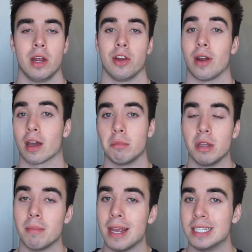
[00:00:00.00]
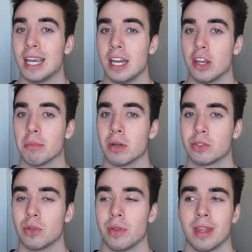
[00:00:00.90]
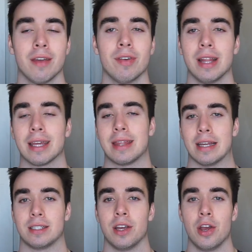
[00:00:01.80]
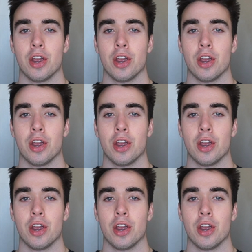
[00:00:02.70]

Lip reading: You're not going to be maintaining your muscle. Think of it like this.